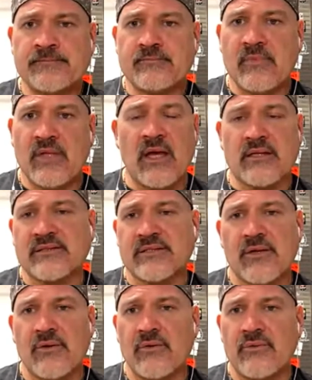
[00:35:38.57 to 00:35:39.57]
yeah,
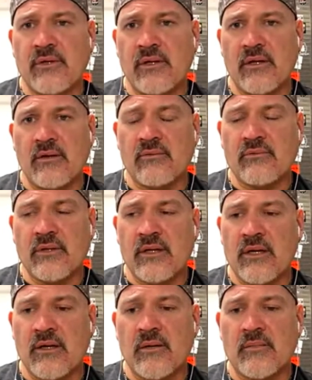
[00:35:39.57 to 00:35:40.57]
so you know,
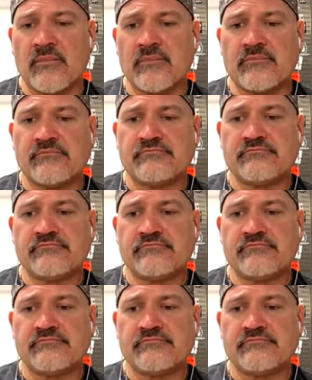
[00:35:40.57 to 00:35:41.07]
um,